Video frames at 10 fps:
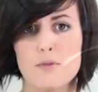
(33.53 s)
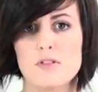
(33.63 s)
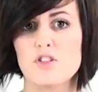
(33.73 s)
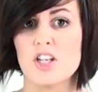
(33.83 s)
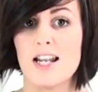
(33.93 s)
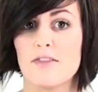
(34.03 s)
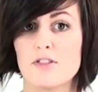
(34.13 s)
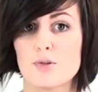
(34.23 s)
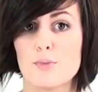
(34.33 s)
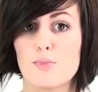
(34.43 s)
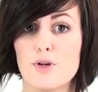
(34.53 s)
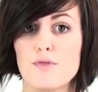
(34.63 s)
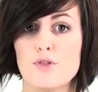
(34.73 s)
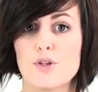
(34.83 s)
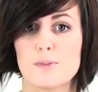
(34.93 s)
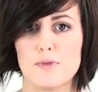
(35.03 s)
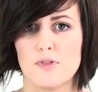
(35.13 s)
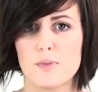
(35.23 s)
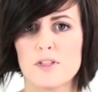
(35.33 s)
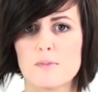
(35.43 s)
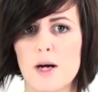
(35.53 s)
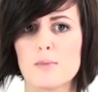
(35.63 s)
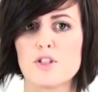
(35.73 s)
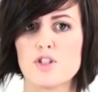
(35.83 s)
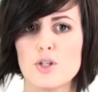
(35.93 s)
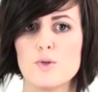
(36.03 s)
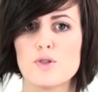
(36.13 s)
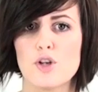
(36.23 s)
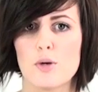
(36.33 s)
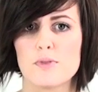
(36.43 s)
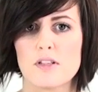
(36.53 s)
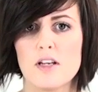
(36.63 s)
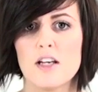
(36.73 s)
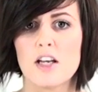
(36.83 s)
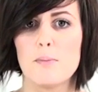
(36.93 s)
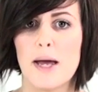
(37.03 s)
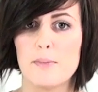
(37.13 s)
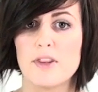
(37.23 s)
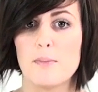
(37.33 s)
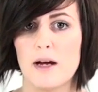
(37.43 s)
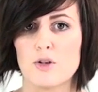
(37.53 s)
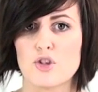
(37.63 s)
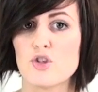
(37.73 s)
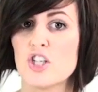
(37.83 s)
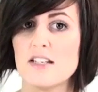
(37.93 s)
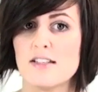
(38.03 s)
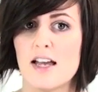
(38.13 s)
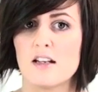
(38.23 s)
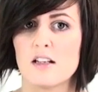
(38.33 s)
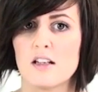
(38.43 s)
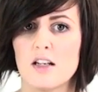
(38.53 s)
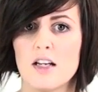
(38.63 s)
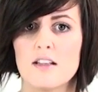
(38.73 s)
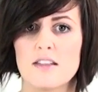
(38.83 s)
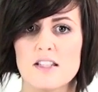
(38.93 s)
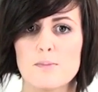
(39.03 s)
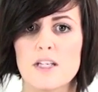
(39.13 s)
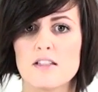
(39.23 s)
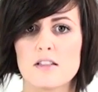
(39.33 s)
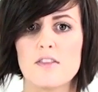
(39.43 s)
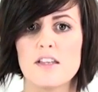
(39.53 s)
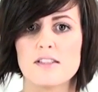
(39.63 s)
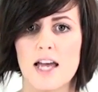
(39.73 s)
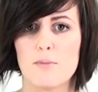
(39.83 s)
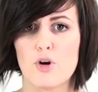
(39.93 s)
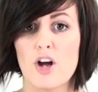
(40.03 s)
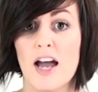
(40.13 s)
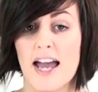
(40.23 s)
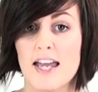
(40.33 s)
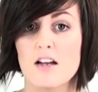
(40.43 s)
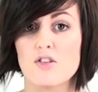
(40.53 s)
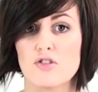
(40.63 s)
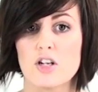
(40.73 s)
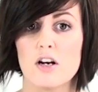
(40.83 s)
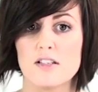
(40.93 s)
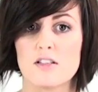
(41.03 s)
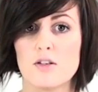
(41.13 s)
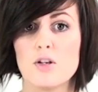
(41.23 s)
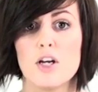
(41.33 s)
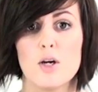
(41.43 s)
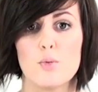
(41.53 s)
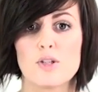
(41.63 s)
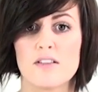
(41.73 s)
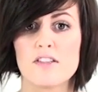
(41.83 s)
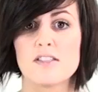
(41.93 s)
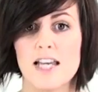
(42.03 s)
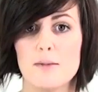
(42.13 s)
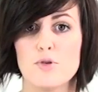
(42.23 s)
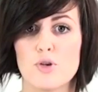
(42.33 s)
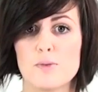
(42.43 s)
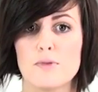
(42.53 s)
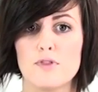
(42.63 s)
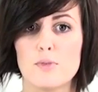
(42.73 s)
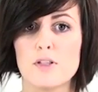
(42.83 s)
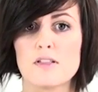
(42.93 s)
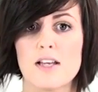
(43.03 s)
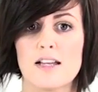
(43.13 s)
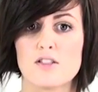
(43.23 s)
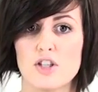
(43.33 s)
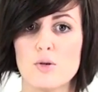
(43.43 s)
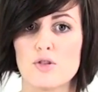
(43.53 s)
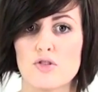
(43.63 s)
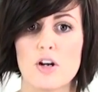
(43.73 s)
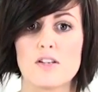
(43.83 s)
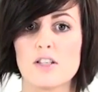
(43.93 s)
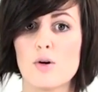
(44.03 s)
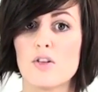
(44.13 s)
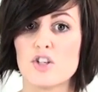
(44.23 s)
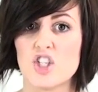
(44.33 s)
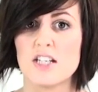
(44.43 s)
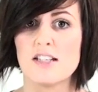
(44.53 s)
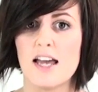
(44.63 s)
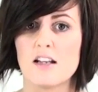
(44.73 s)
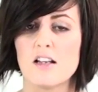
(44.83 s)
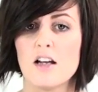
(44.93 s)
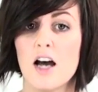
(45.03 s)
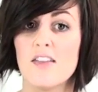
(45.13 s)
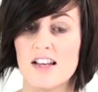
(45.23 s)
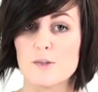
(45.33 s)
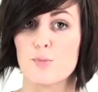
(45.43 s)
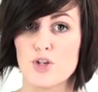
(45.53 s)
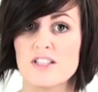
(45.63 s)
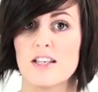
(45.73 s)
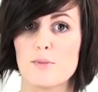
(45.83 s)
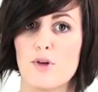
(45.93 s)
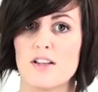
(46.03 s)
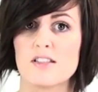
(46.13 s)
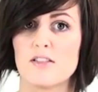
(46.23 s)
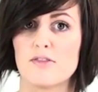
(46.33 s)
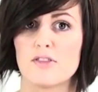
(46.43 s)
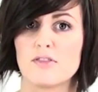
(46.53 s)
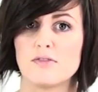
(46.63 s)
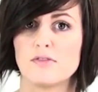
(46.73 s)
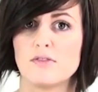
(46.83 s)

enables the G11 to improve noise performance by up to 2 stops compared with the PowerShot G10. This means that this camera at 800 ISO would have the same noise performance as 200 ISO on the G10, and that's pretty impressive.